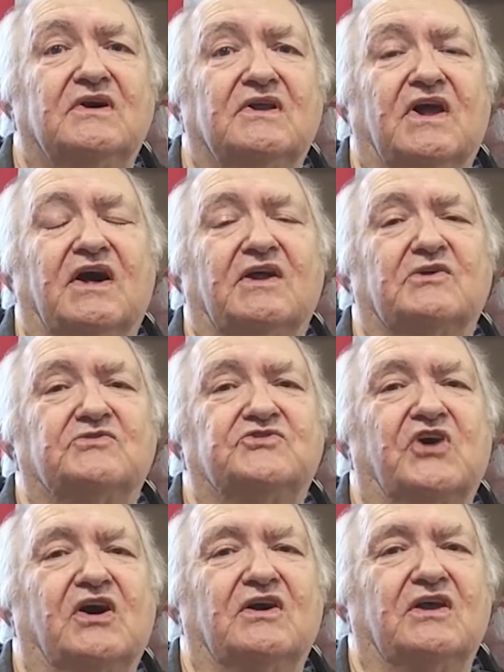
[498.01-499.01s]
A lot of
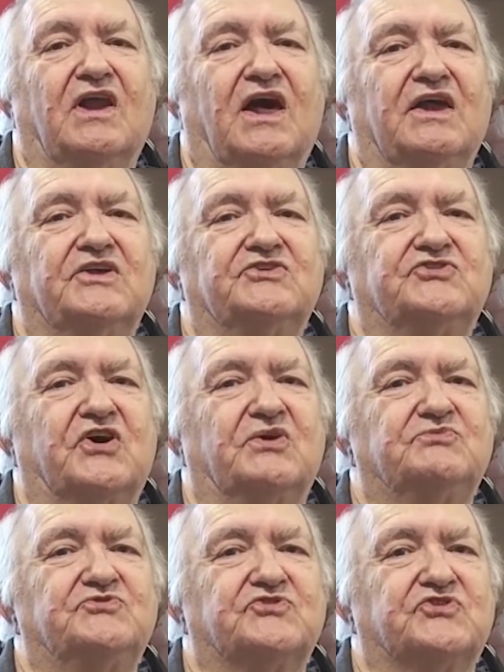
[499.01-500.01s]
job, a lot of
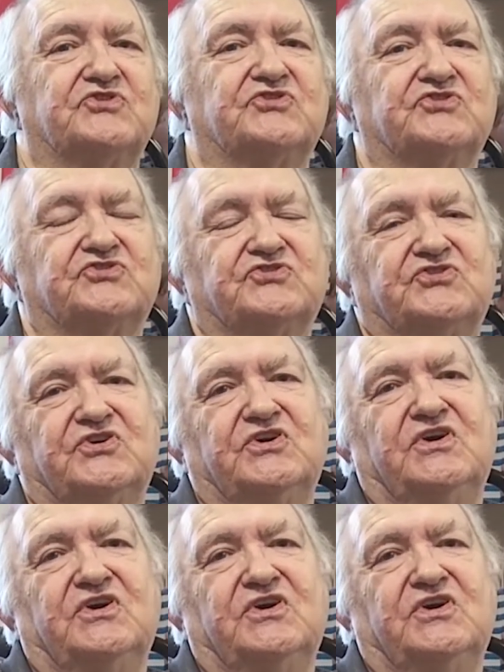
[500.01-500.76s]
jobs you could just,